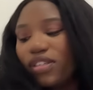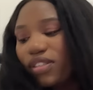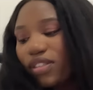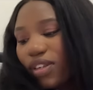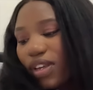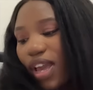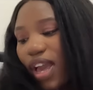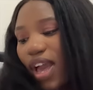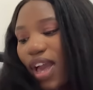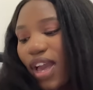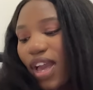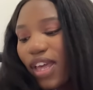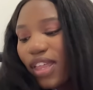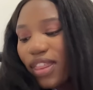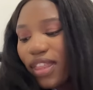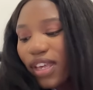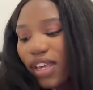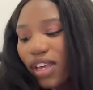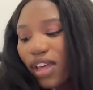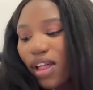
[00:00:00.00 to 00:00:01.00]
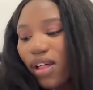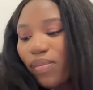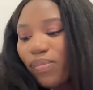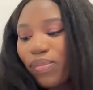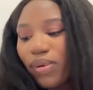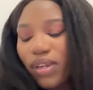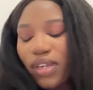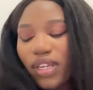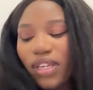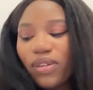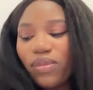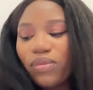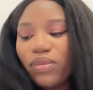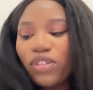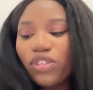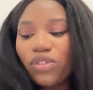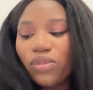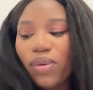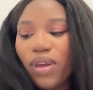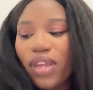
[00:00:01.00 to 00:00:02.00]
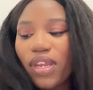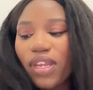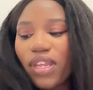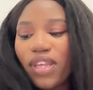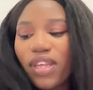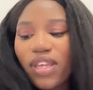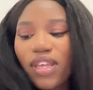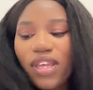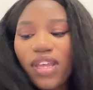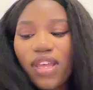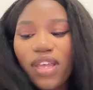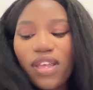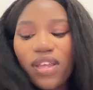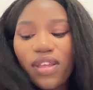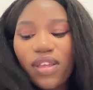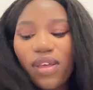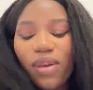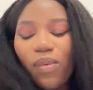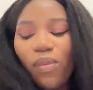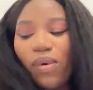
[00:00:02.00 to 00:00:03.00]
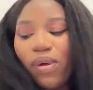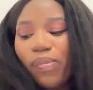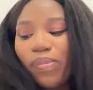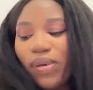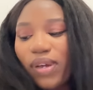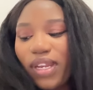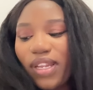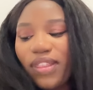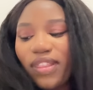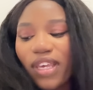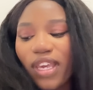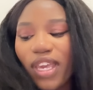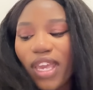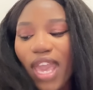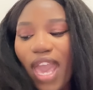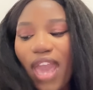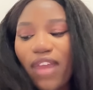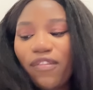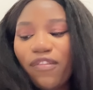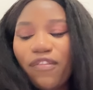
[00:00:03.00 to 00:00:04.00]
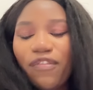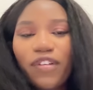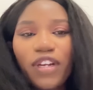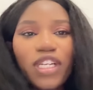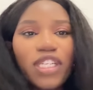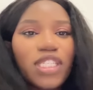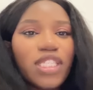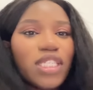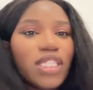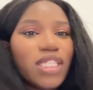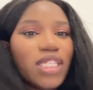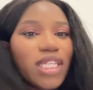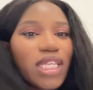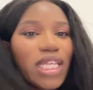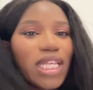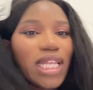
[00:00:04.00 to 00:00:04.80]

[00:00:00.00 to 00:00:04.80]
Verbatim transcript: so yeah i think i'll put in which one we'll put in the cat first